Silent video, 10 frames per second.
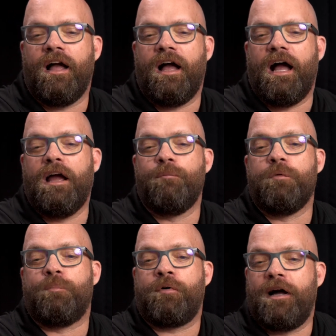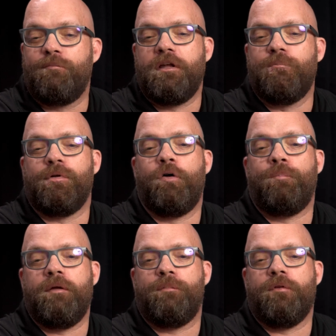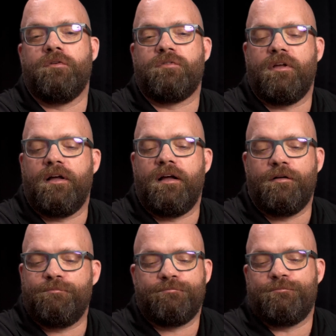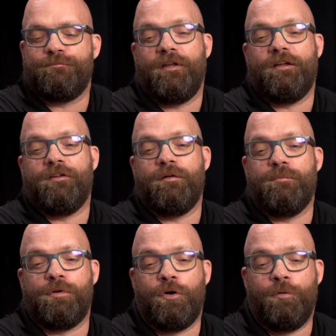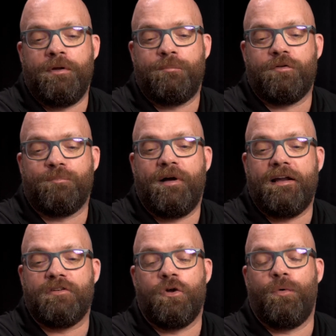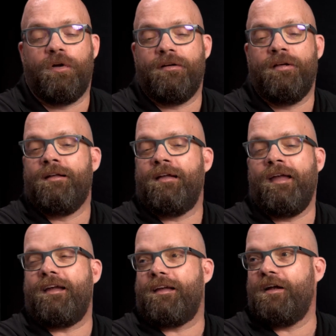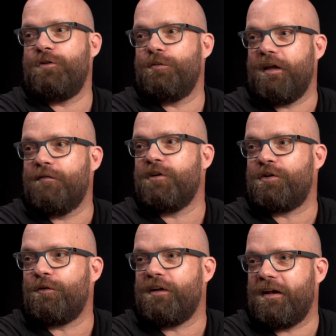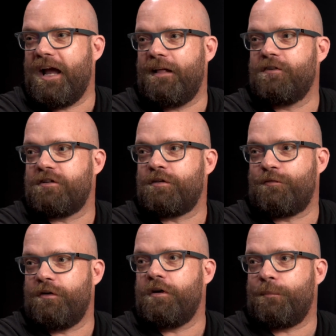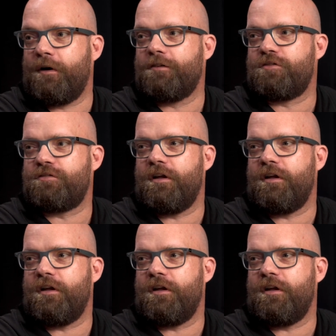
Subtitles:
I would probably blow people's minds going, hey, can I do an inventory analysis for your parts?